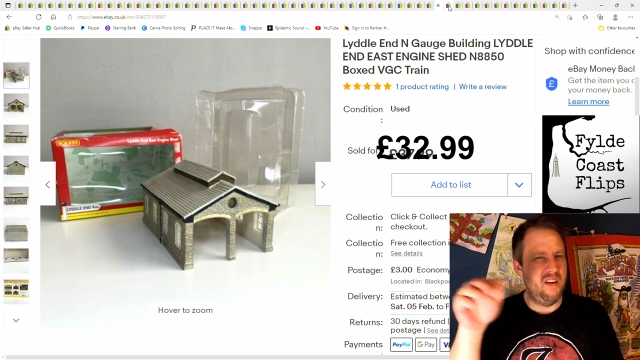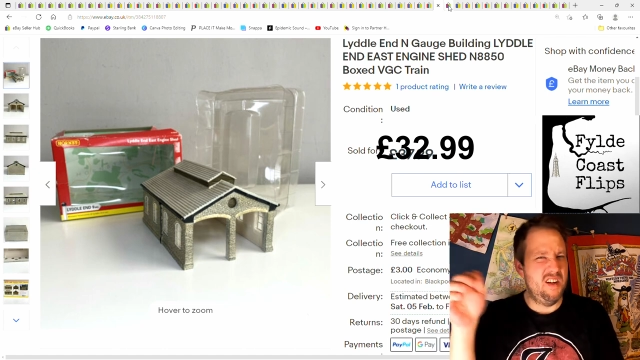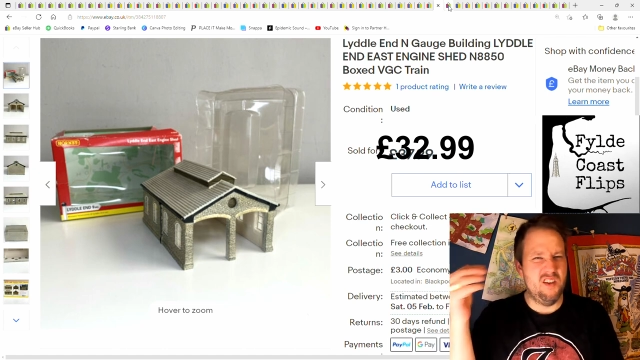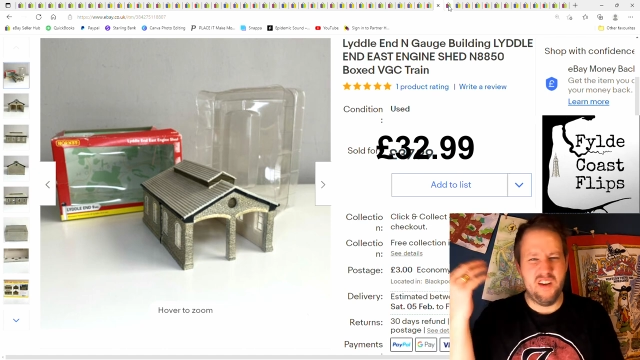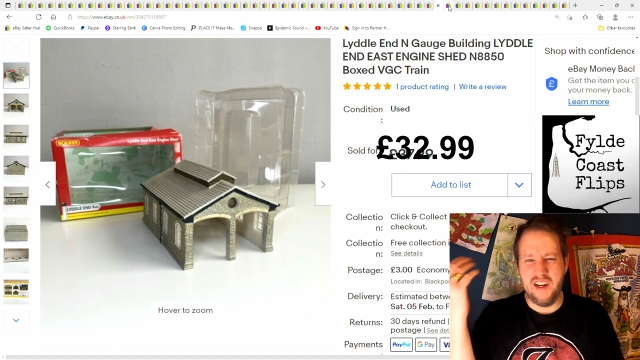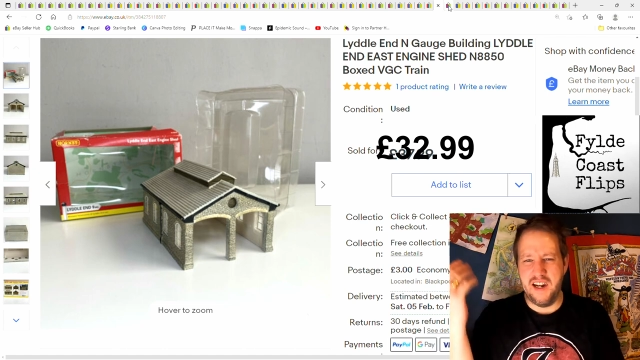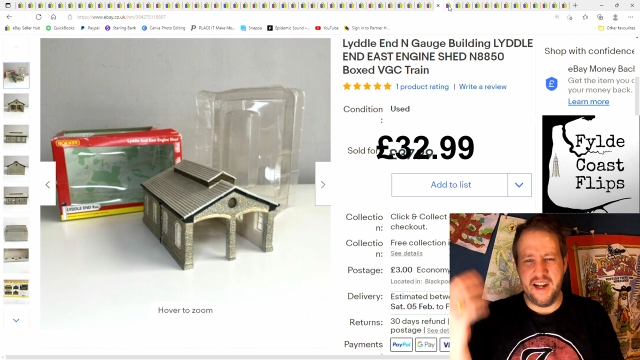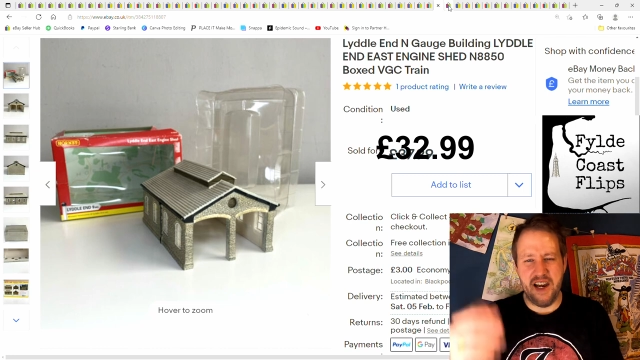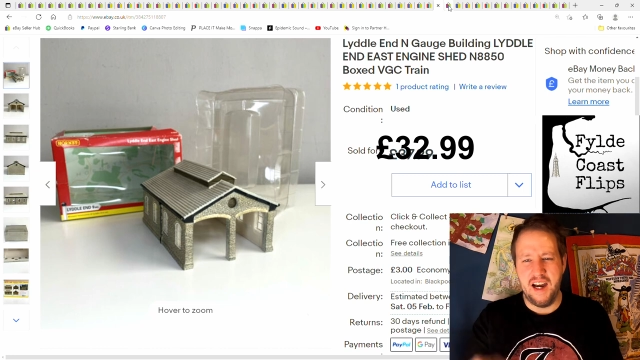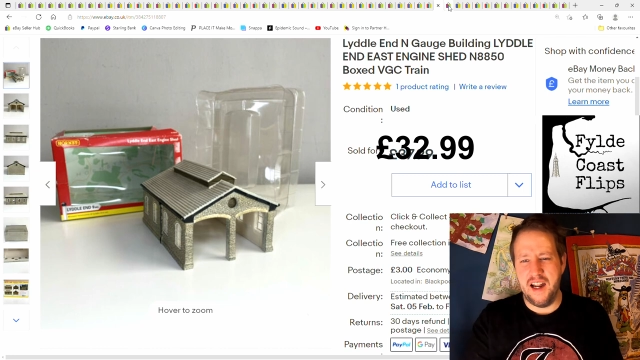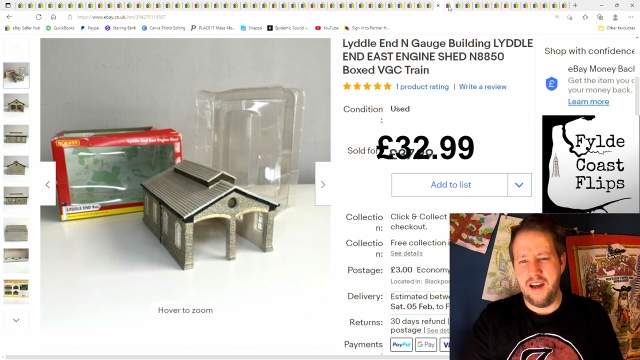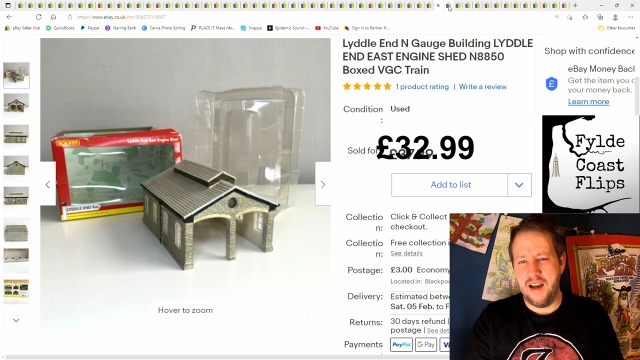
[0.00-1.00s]
you're looking at it?
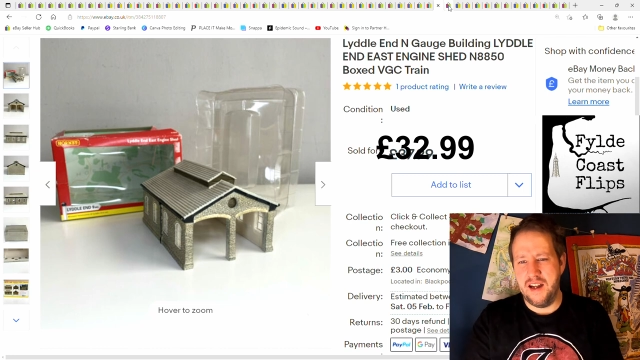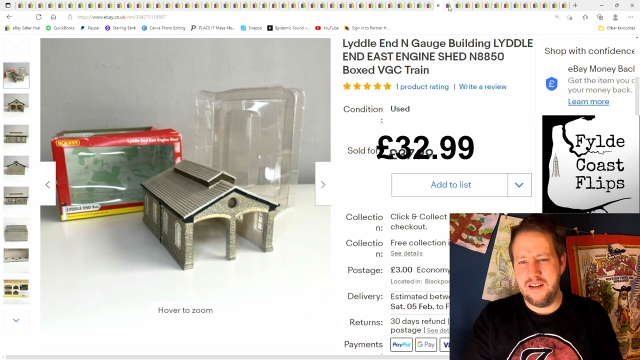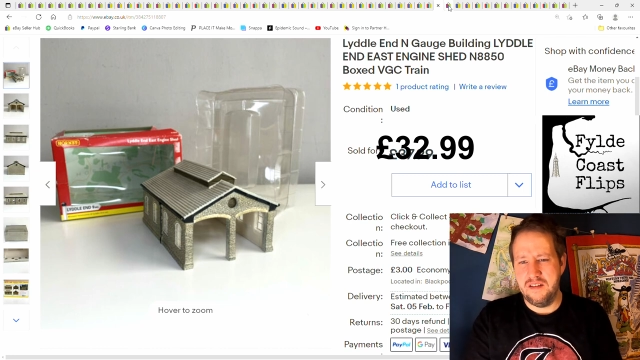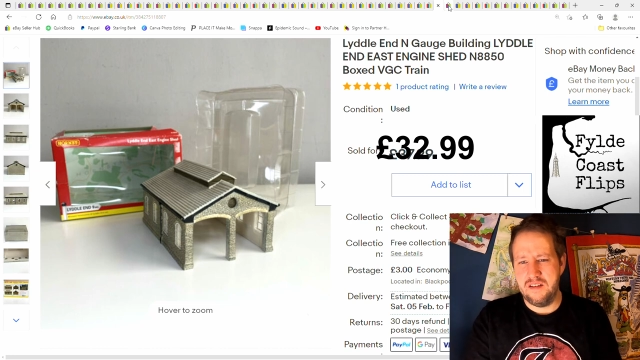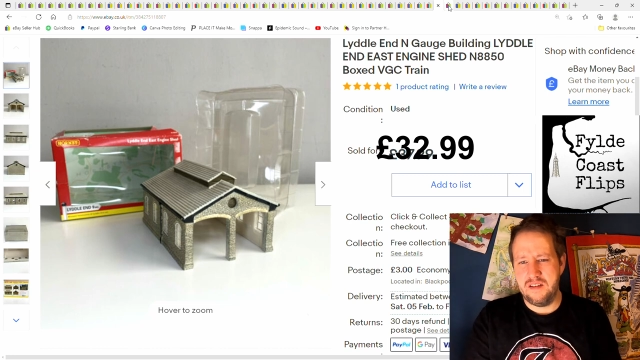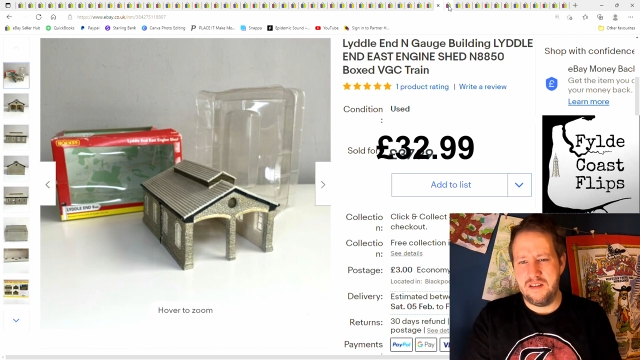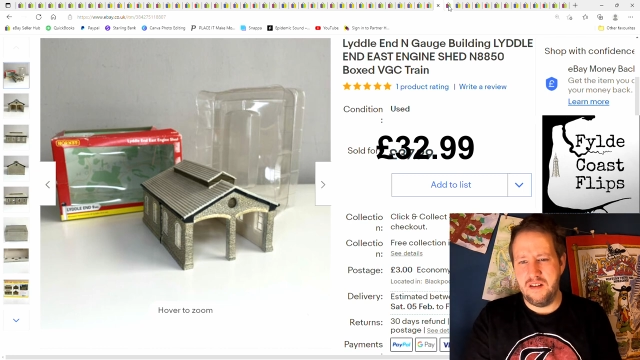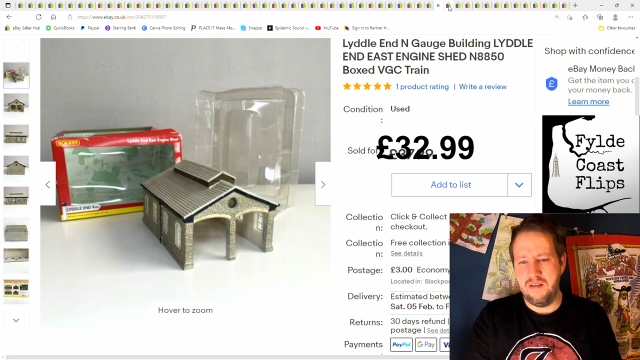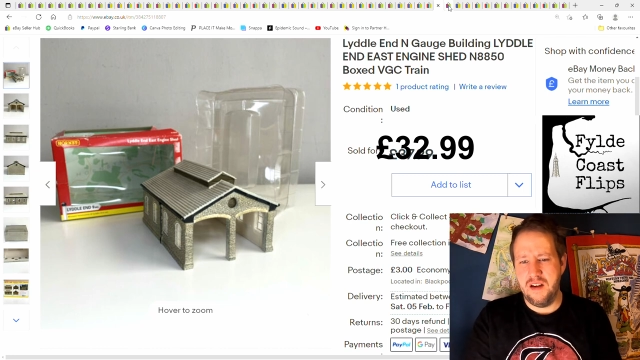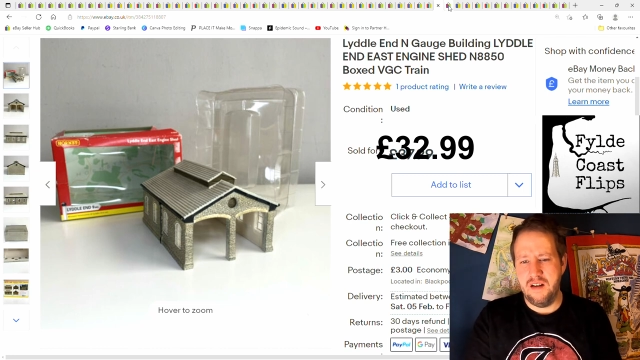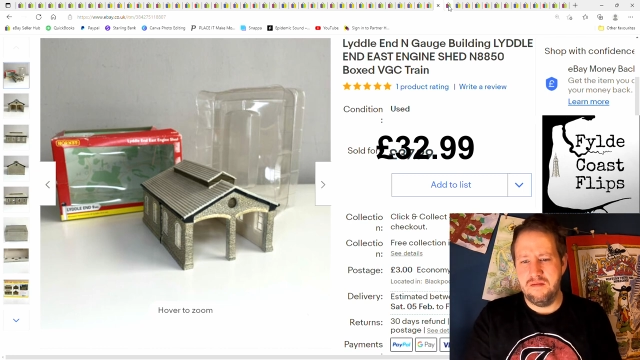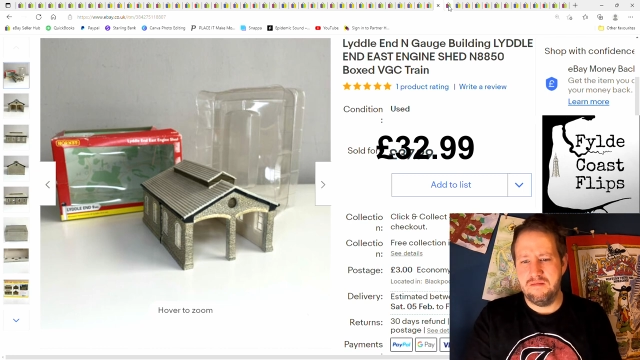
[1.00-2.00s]
I just don't
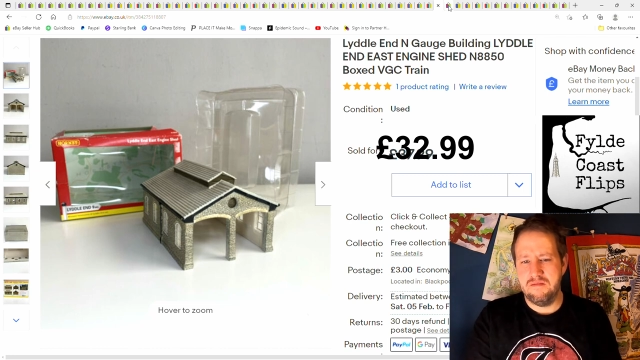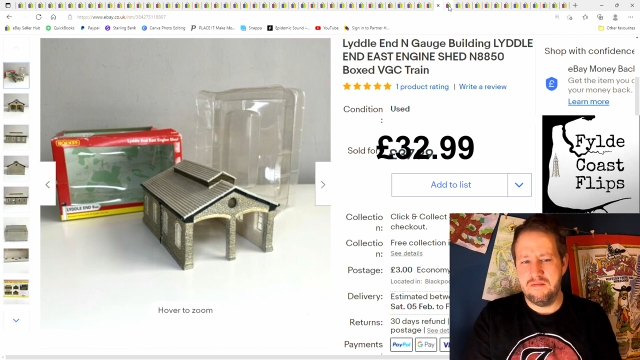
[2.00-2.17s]
know.